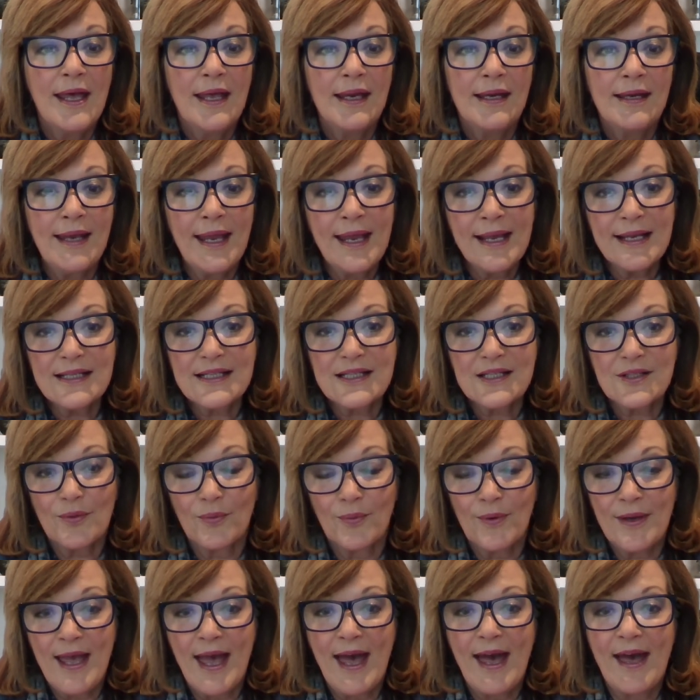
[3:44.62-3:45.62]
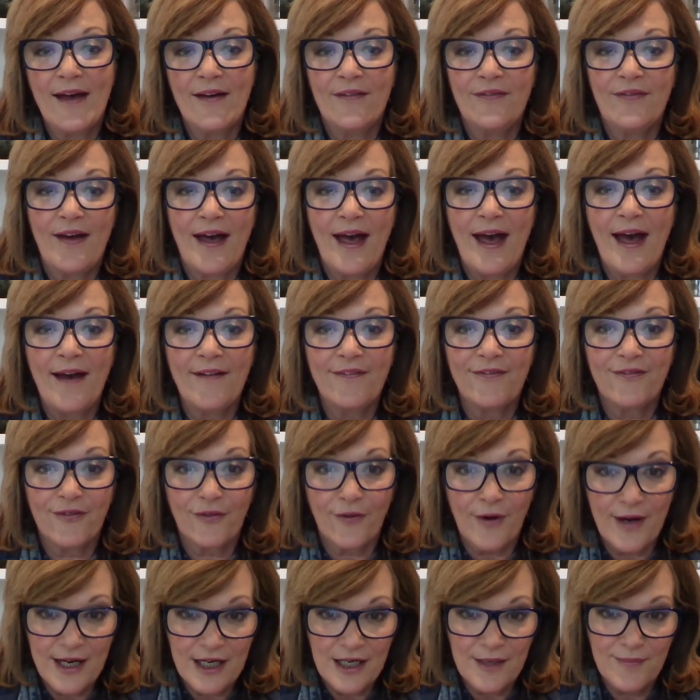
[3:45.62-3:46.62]
Next, we have our
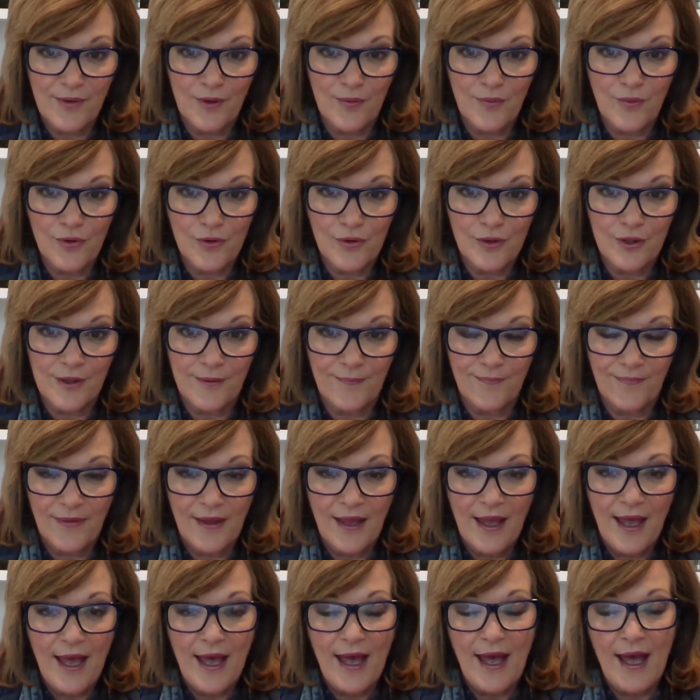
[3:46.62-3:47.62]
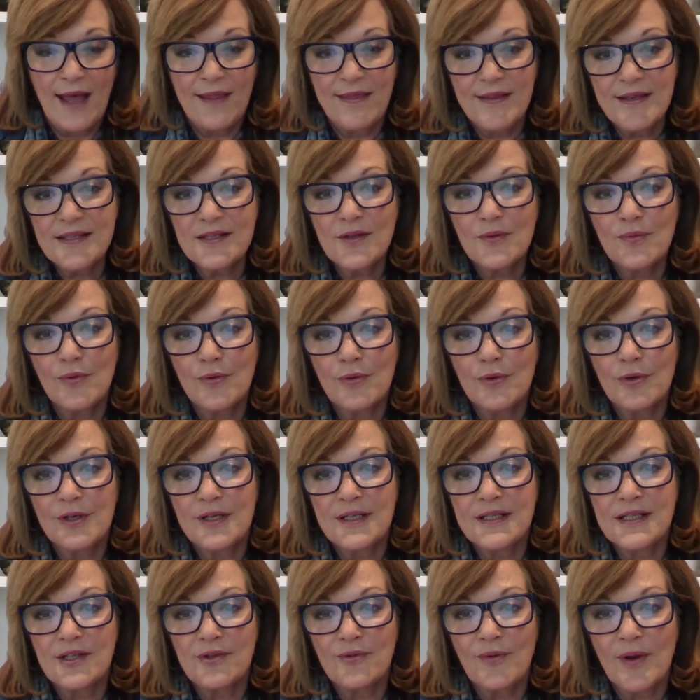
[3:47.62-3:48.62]
Freedom Award, and this award
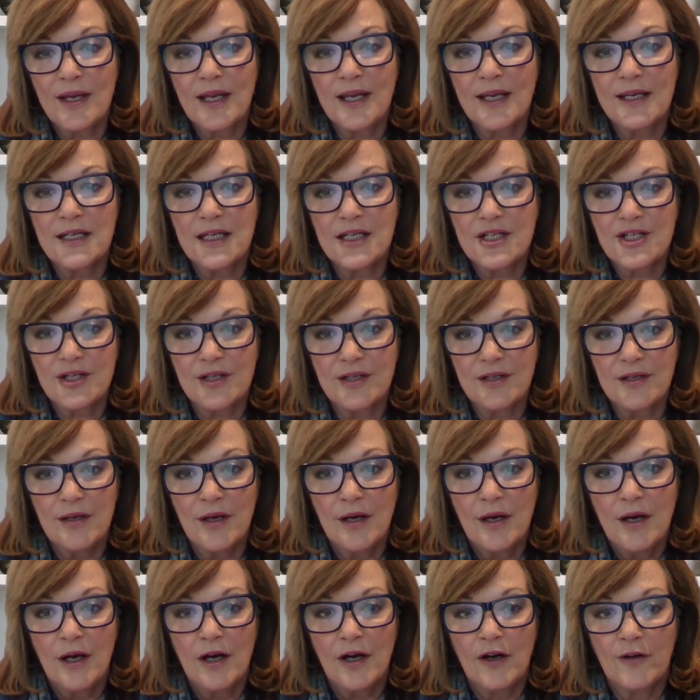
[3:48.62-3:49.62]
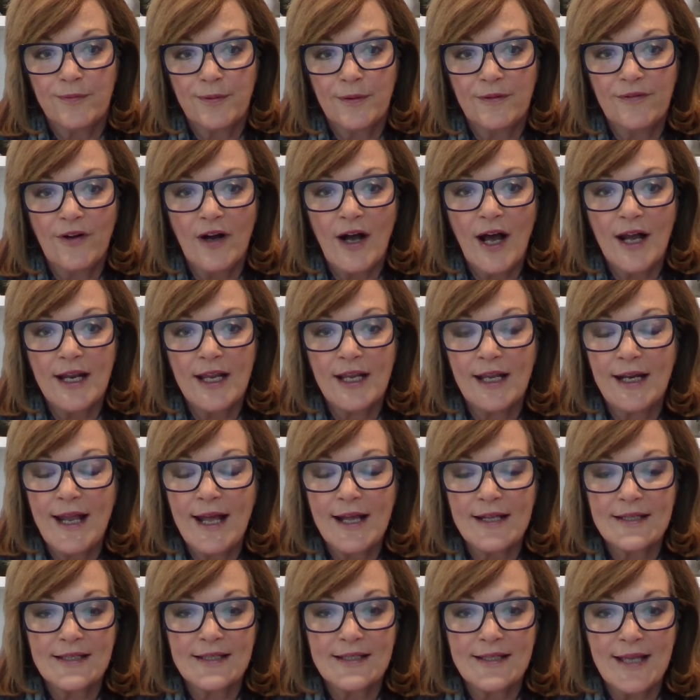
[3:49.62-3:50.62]
is in recognition of providing an
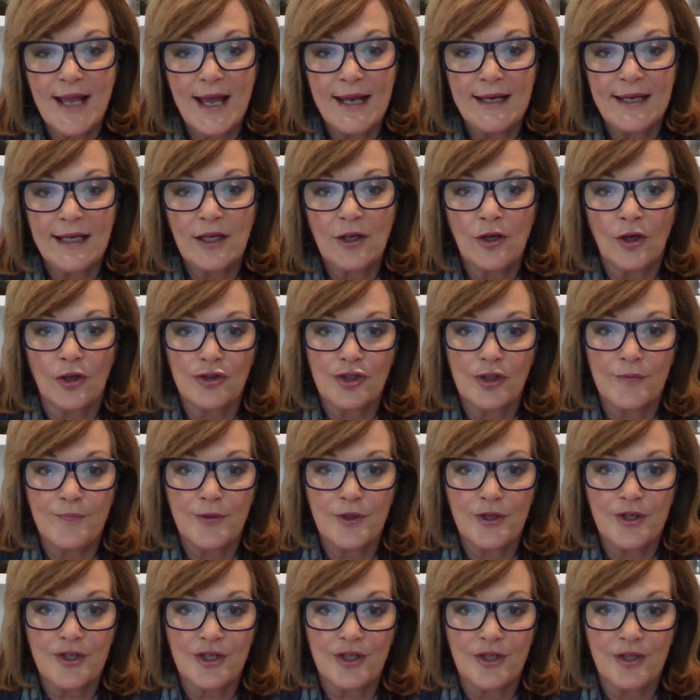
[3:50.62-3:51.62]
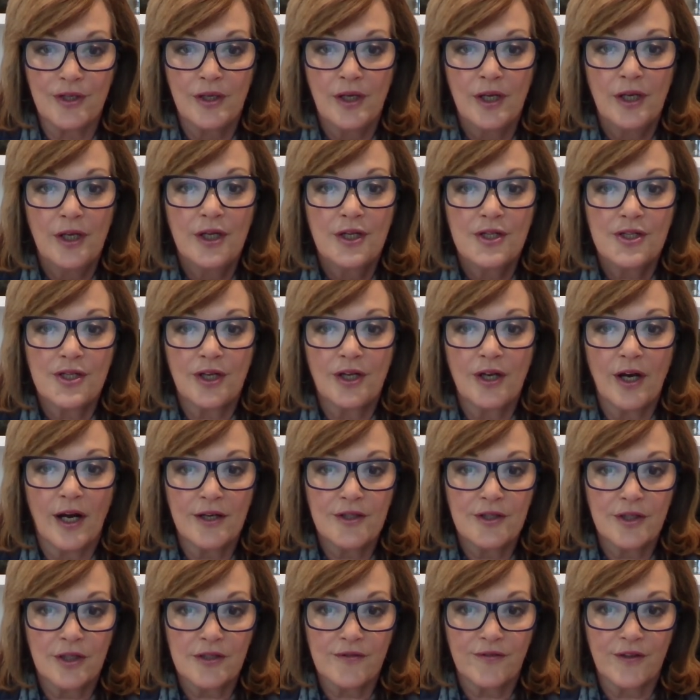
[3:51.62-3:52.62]
outstanding contribution to Guide
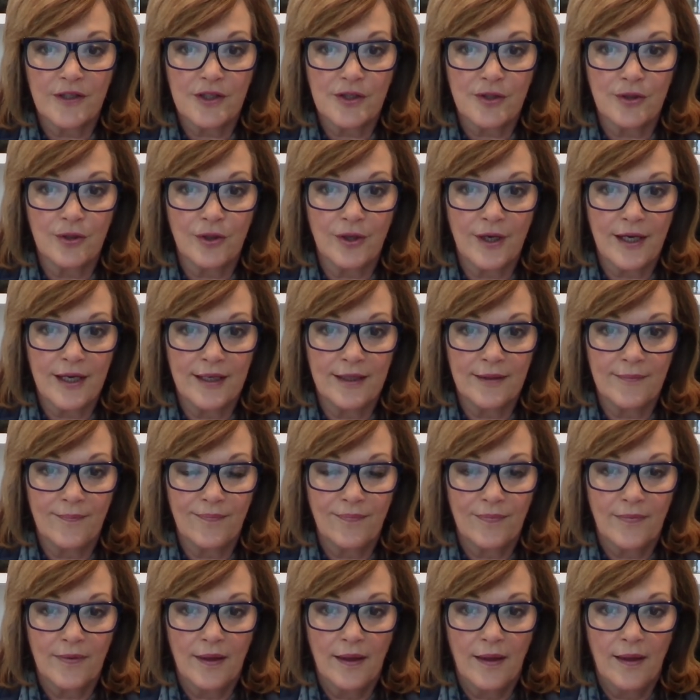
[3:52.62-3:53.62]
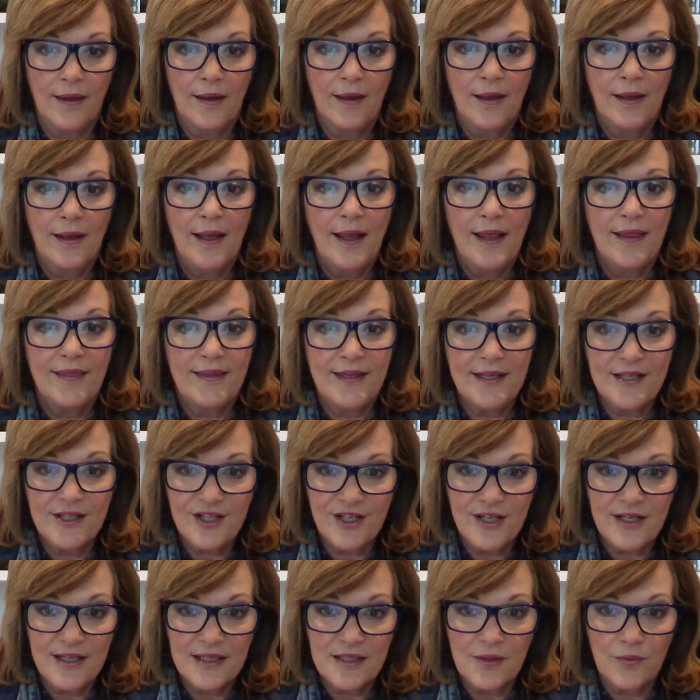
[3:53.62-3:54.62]
Dogs Victoria. This
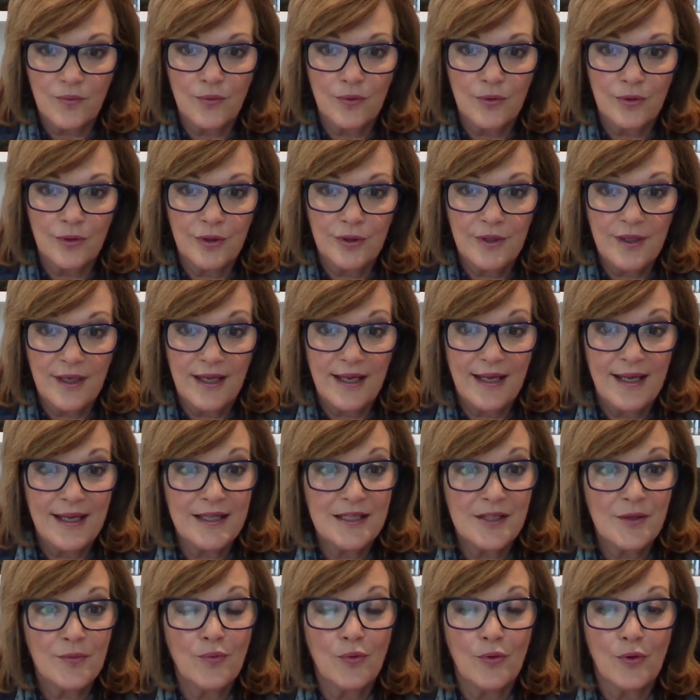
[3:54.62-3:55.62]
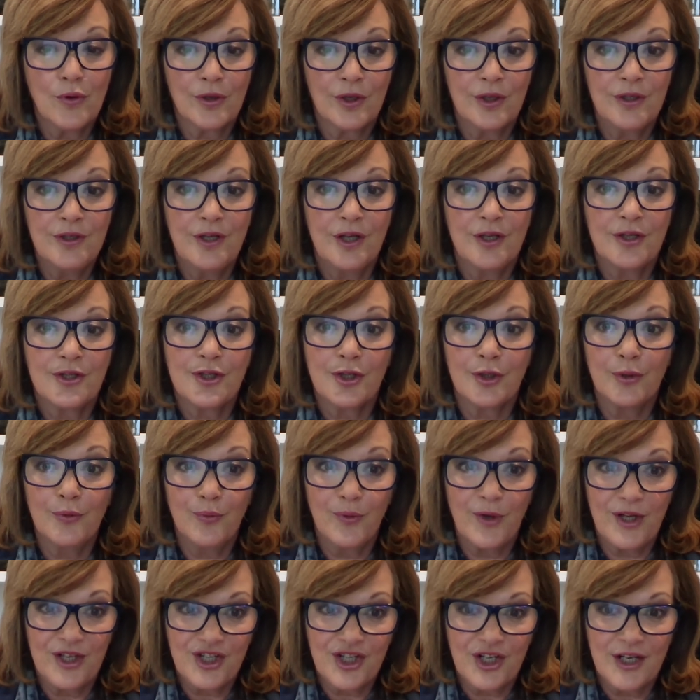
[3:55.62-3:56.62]
year's award is awarded to
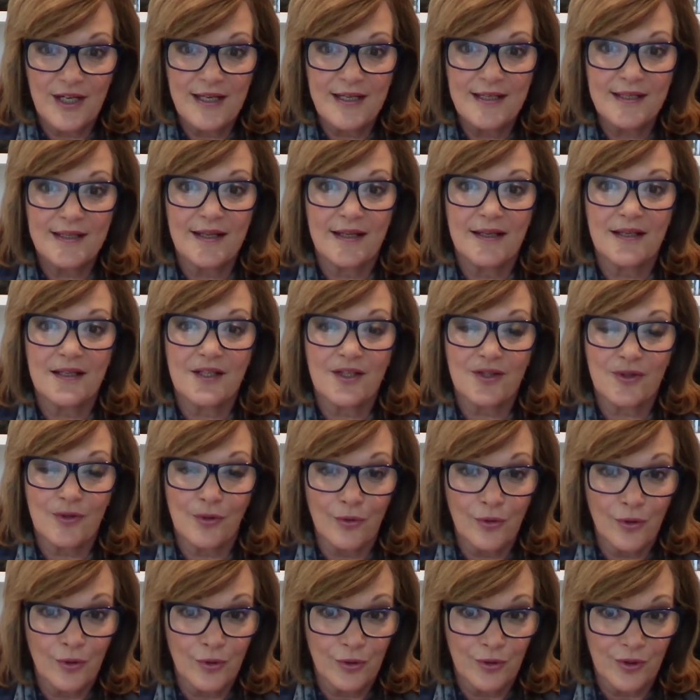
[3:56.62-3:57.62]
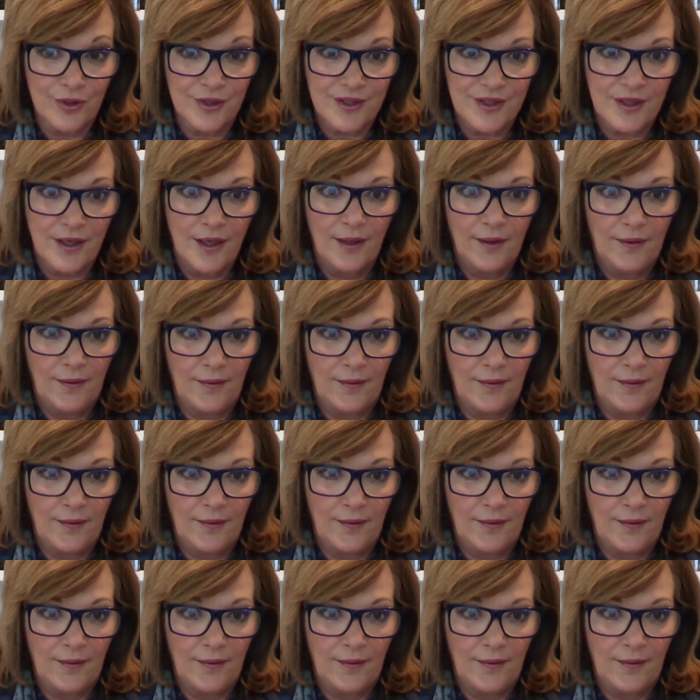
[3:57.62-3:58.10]
Richie's Stores.